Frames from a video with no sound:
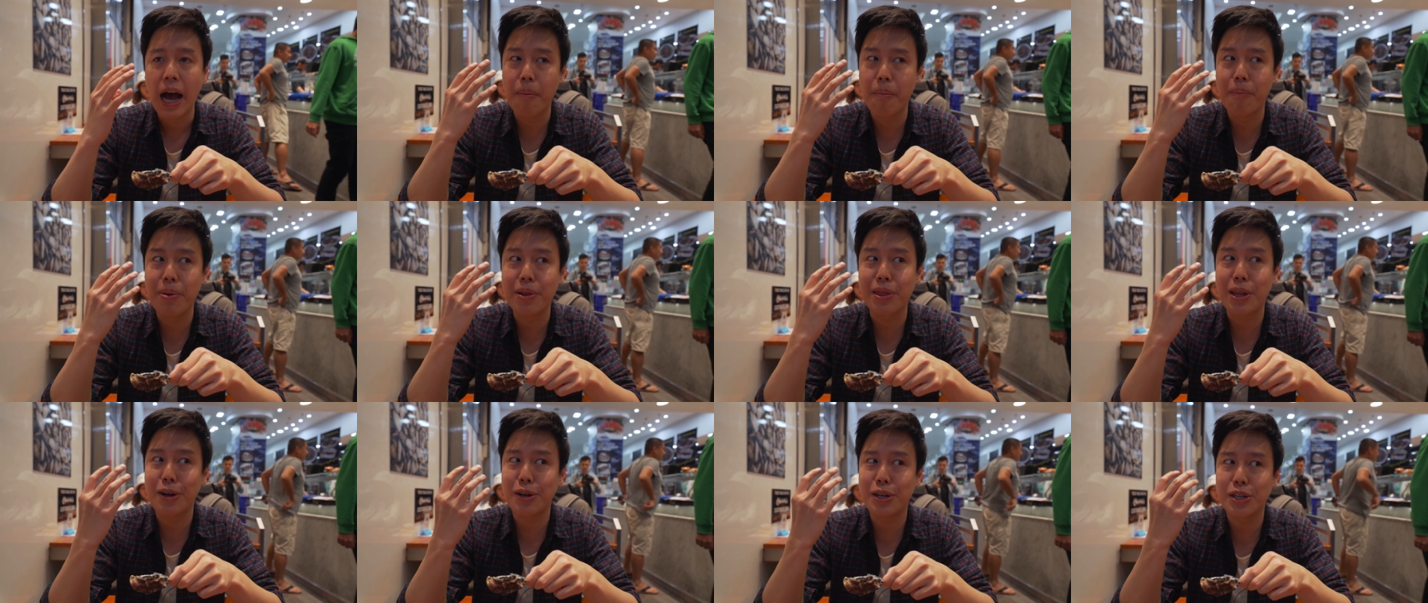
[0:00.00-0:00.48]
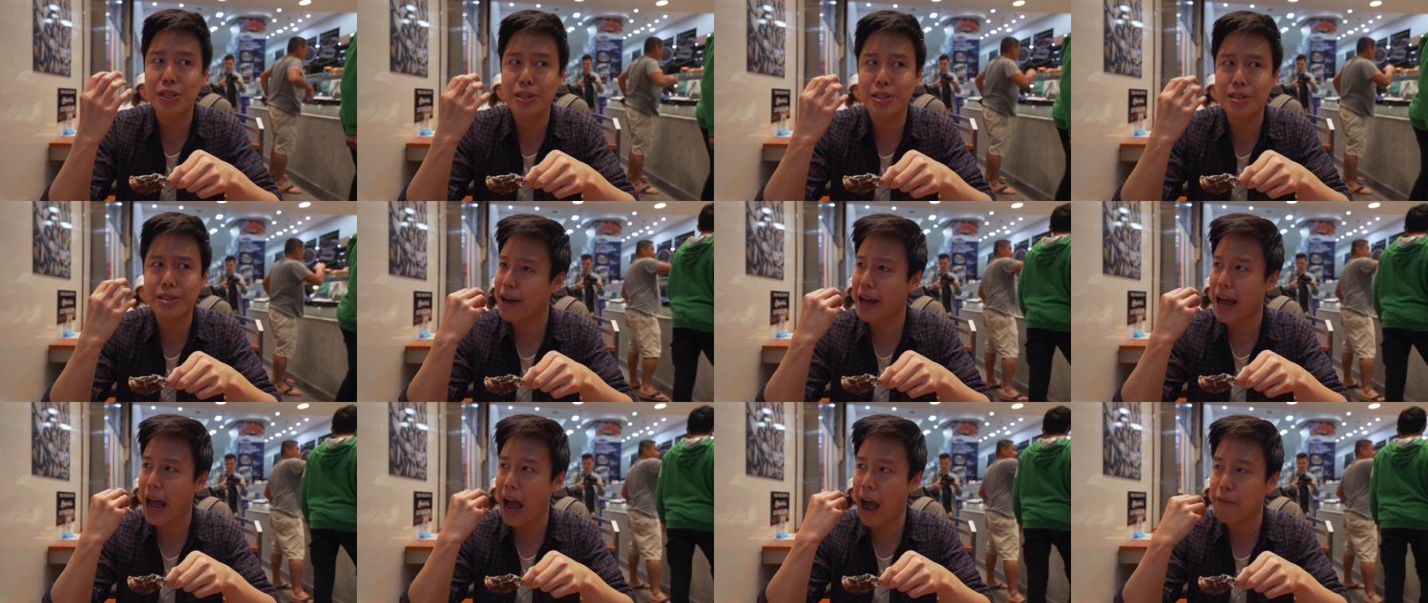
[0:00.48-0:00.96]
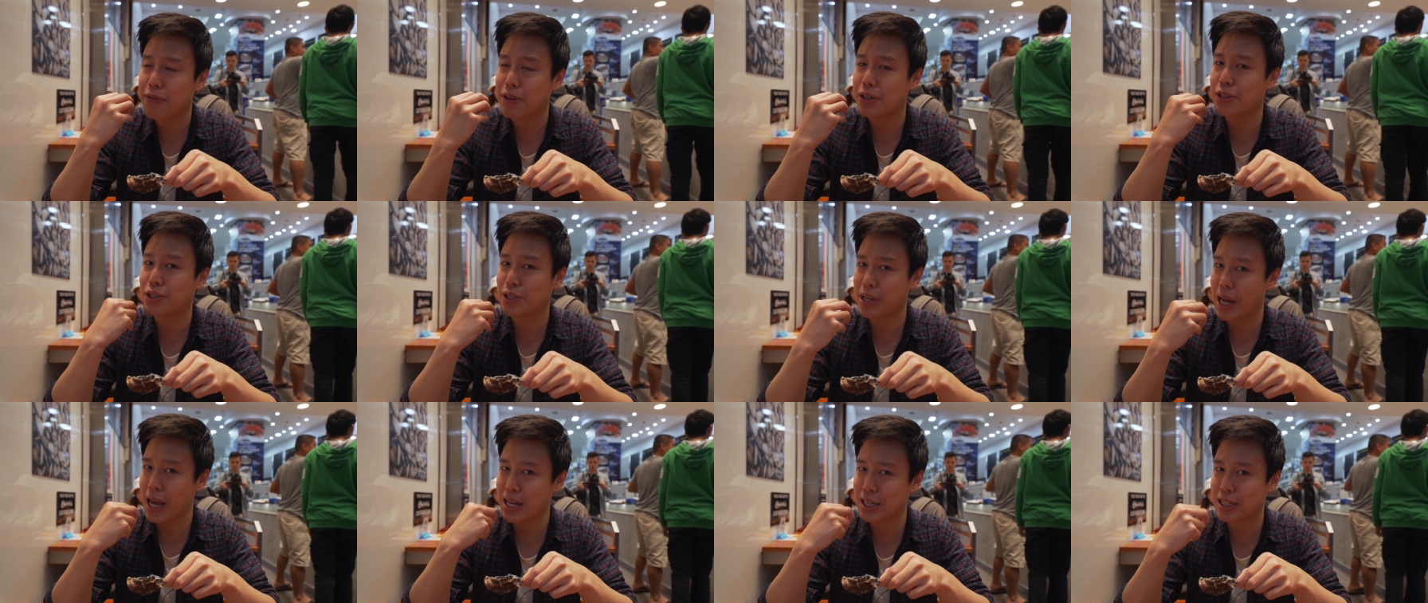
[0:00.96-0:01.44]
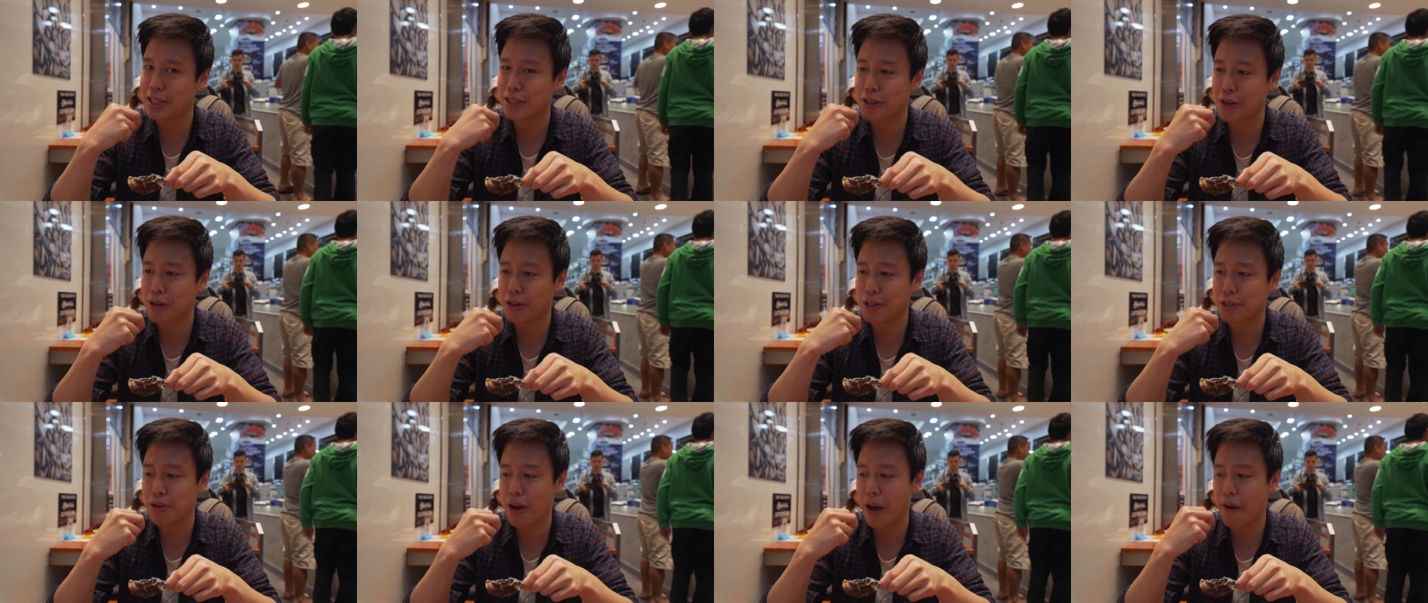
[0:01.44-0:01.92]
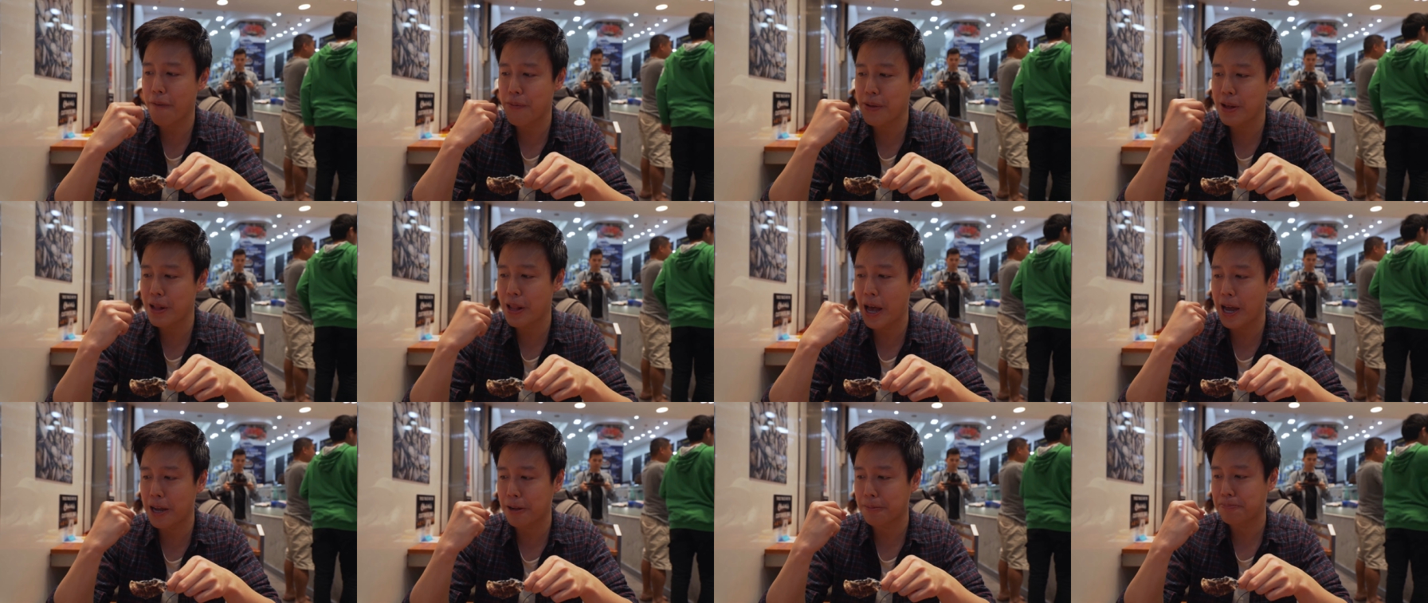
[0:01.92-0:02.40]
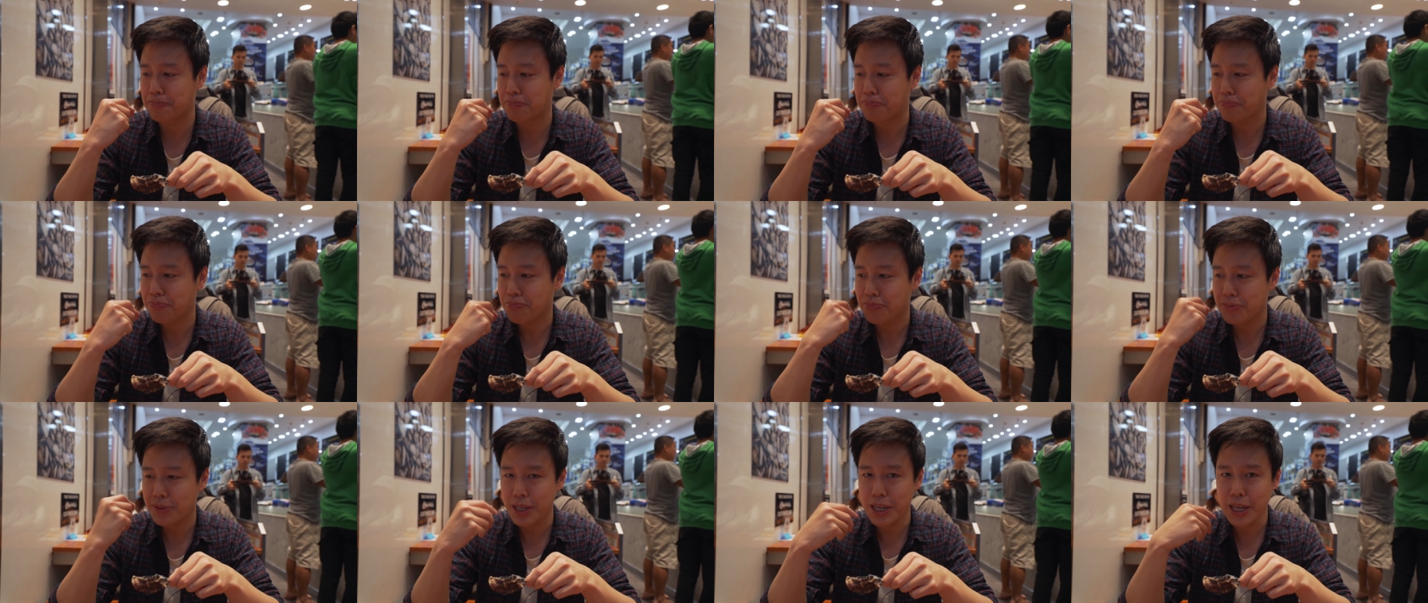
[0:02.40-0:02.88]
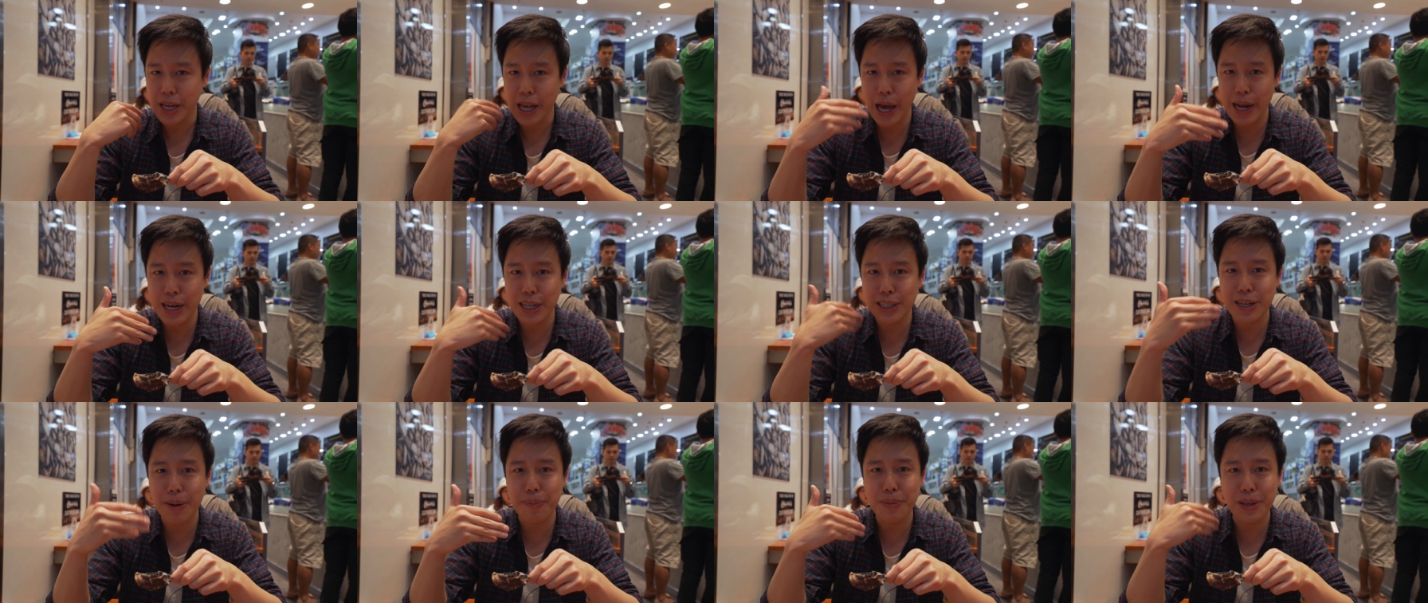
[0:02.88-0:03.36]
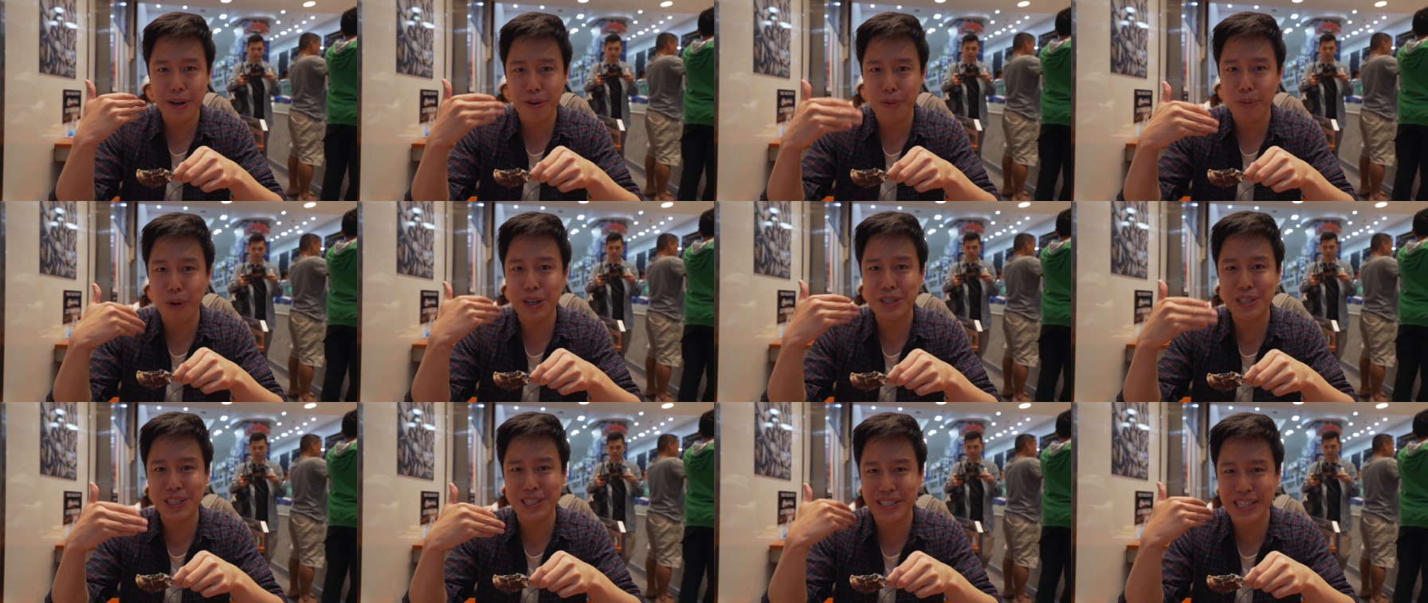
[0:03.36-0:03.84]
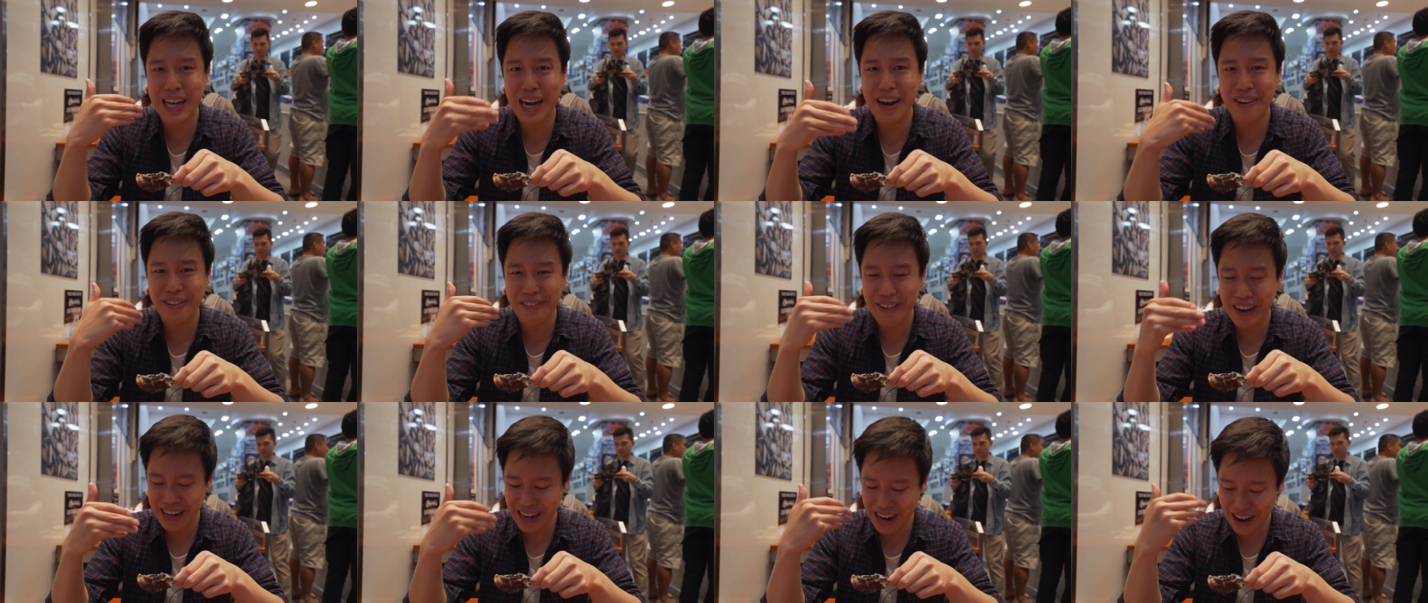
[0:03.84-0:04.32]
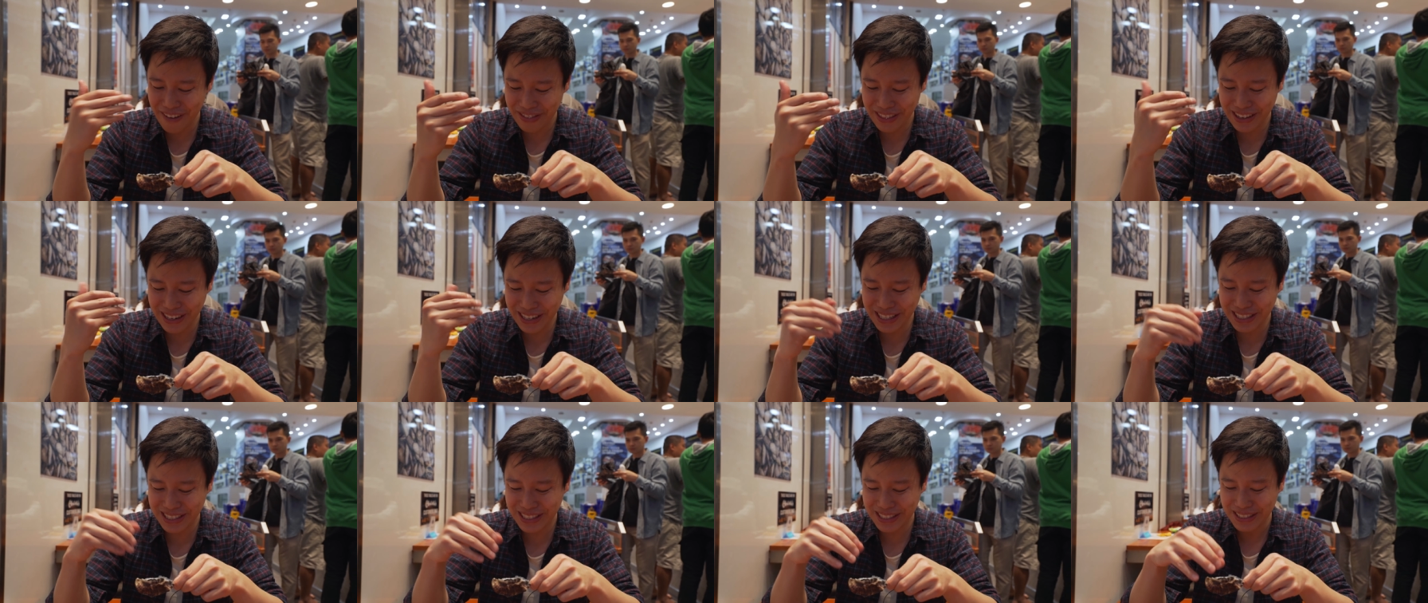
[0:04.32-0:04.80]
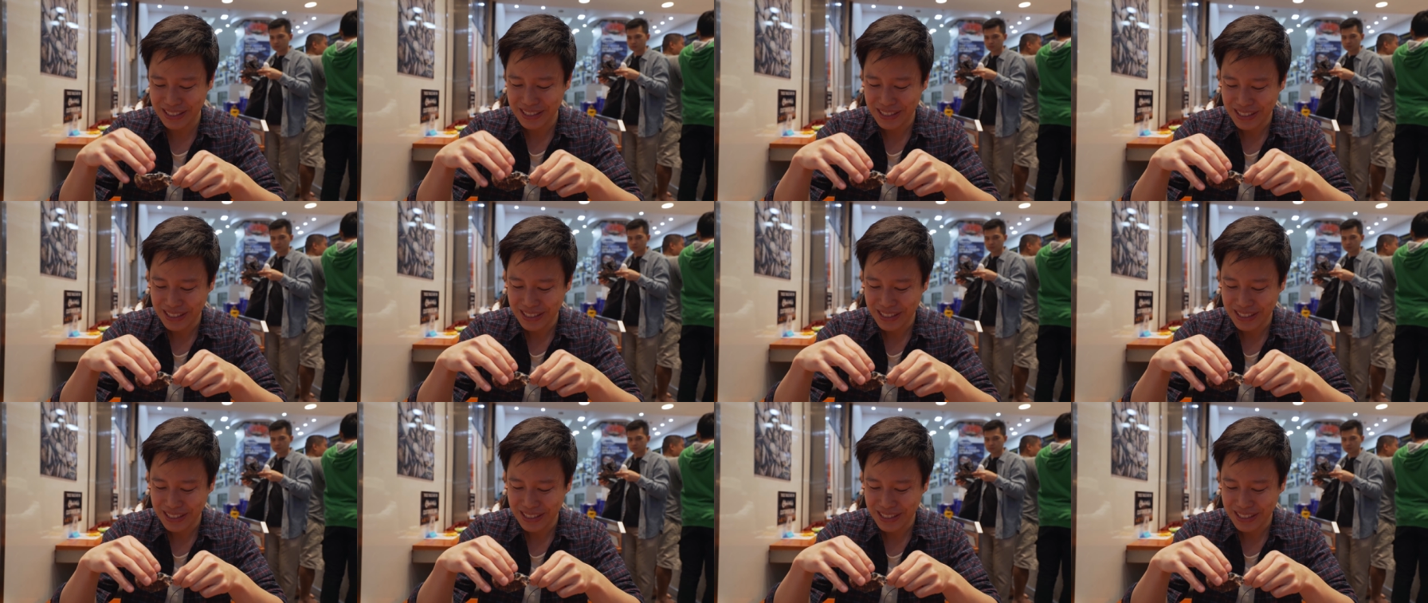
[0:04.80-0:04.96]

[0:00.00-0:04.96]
But there is aftertaste though, so I feel like I need something to wash it down right after this.